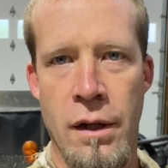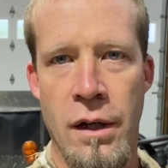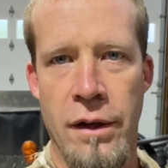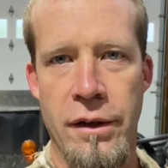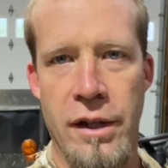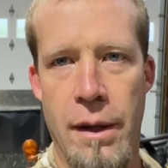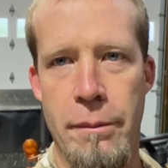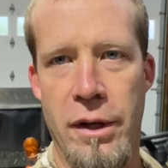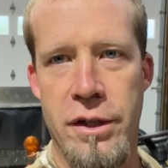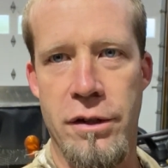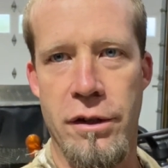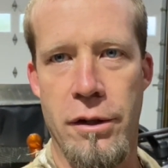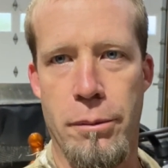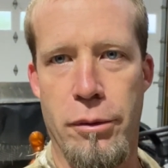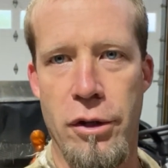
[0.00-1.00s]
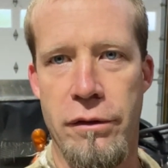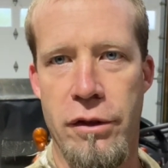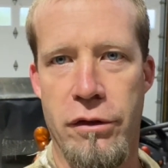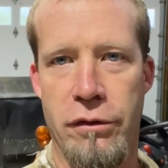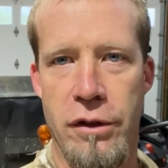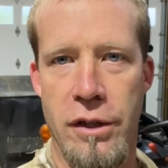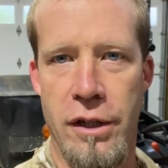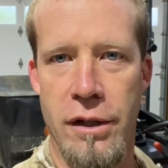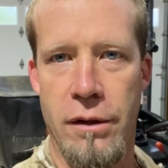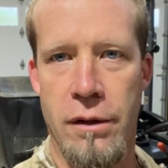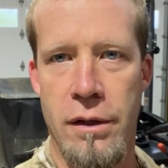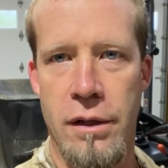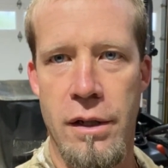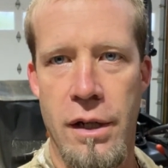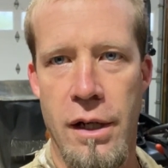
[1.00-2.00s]
think I mentioned in a previous video
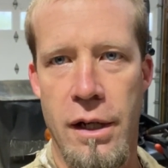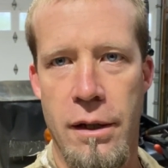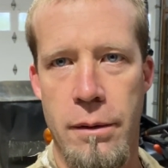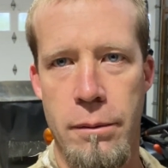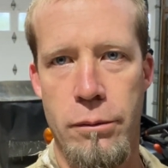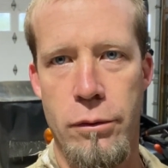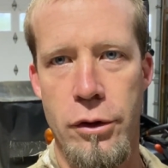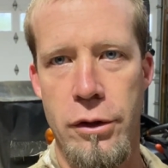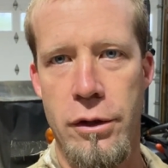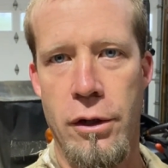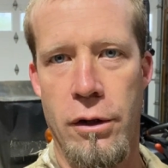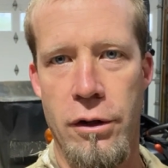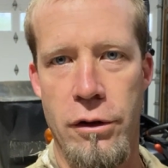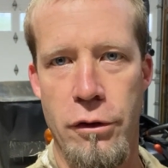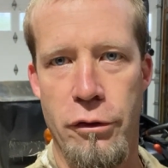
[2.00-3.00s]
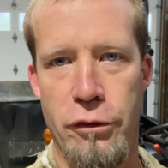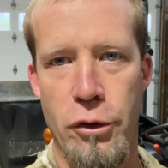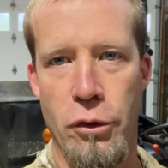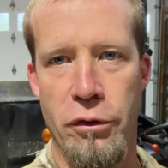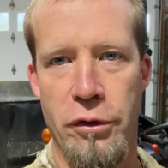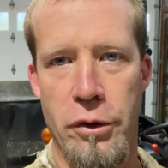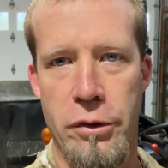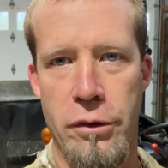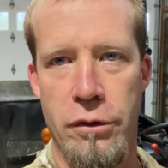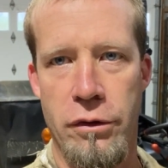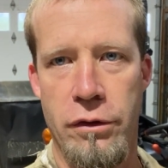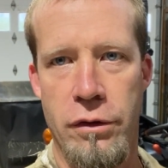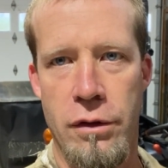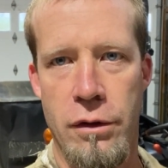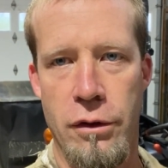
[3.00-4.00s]
regarding the fuel
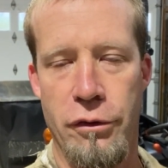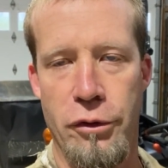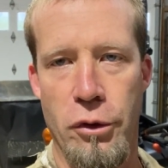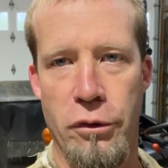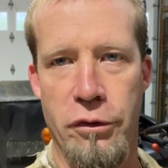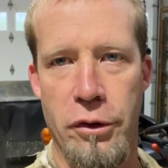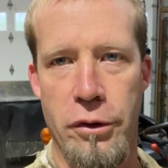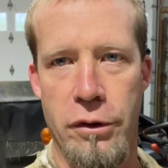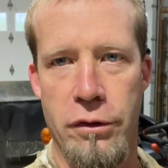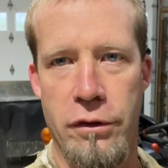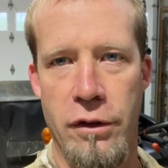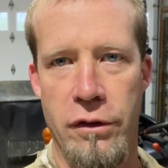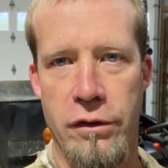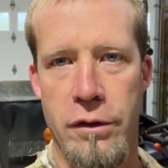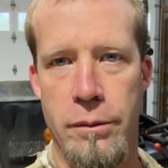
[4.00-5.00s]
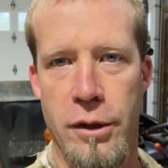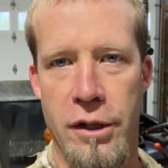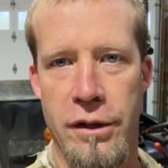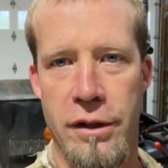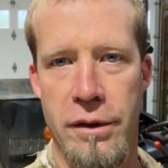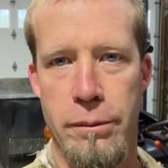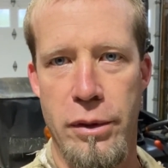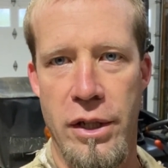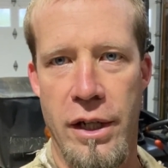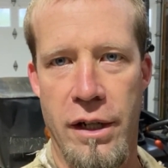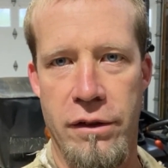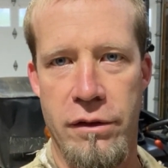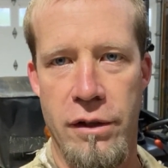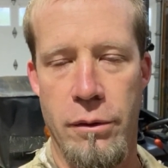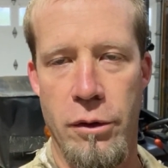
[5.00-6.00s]
filters, or the fuel filter system on the
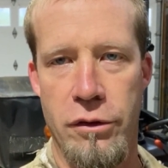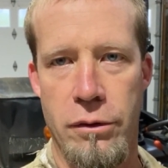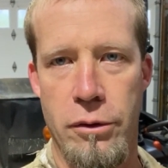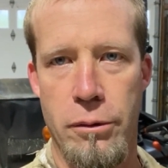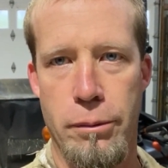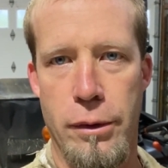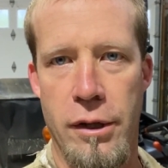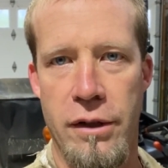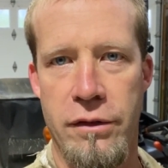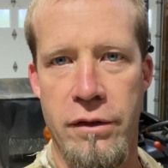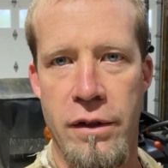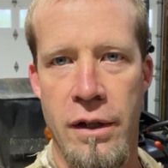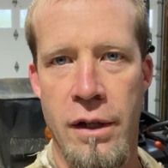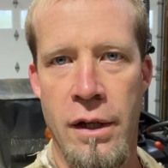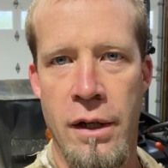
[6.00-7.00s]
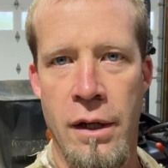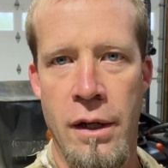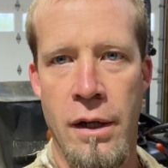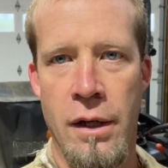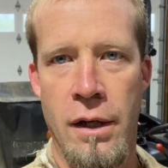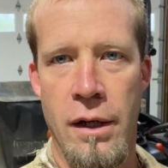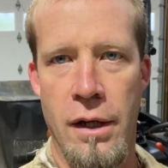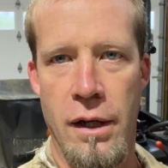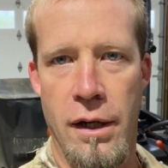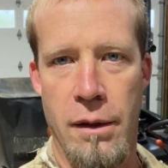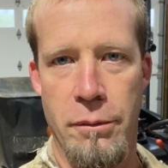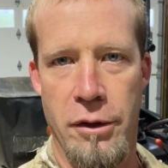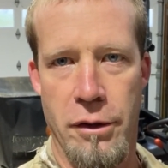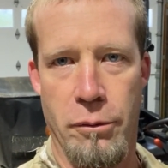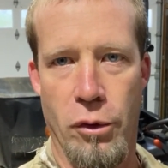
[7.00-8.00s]
BX, that I wasn't real impressed.
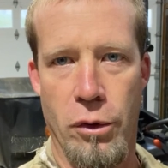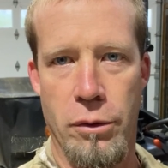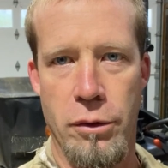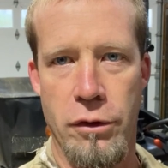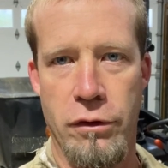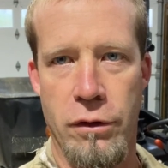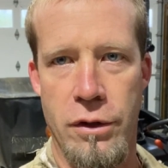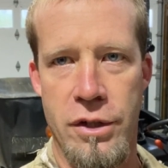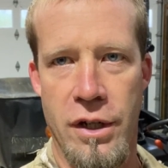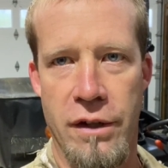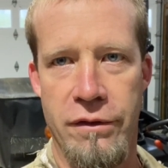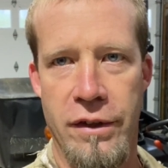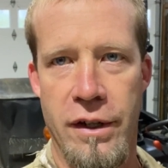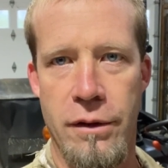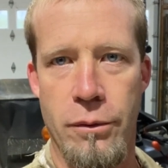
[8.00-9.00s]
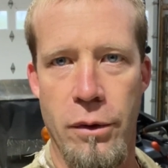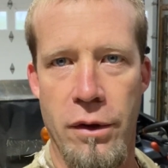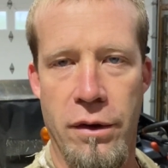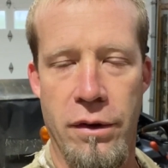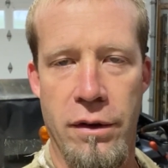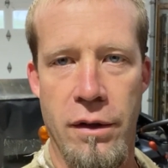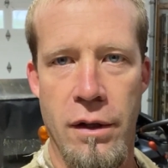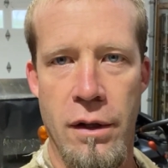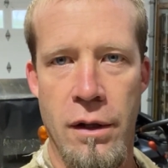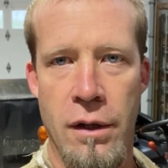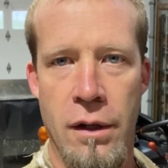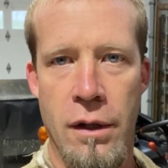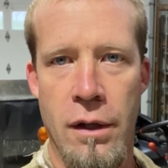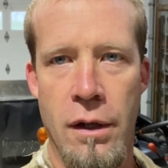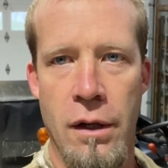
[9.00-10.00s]
And the more research I've done with
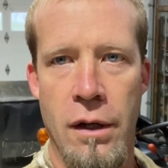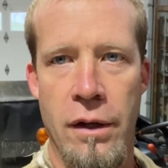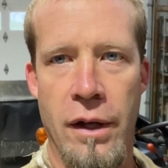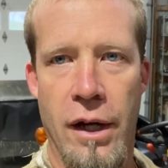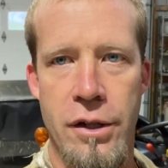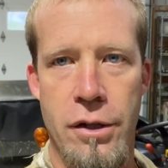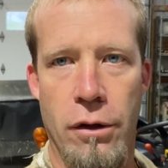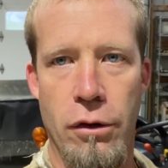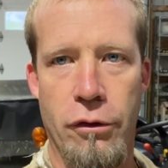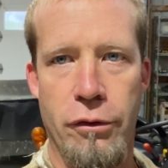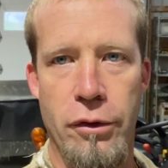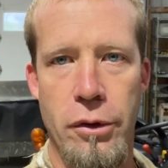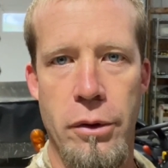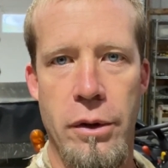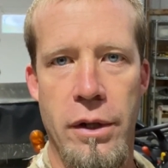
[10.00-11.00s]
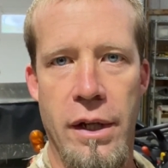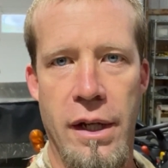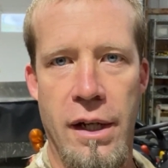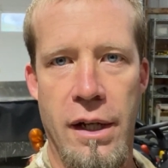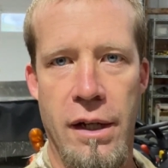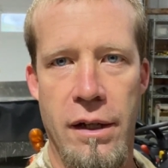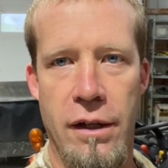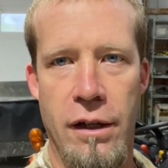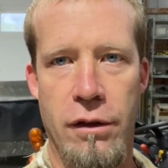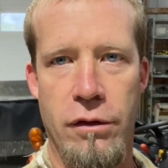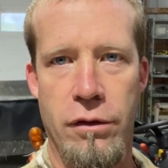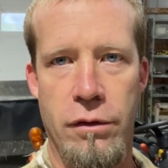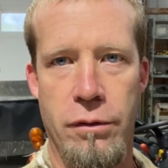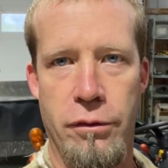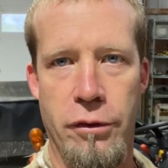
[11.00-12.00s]
the hydraulic fluid and
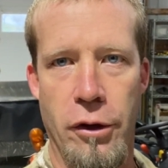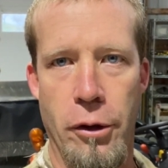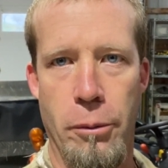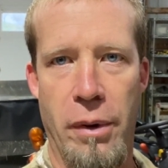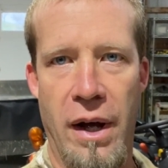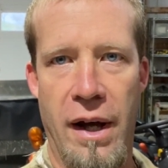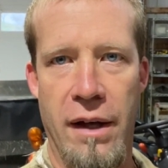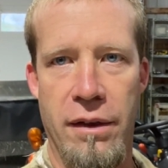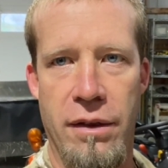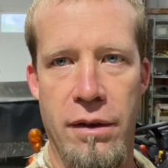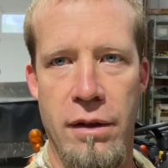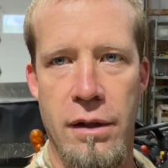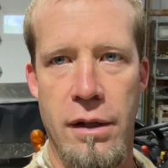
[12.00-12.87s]
its flow path,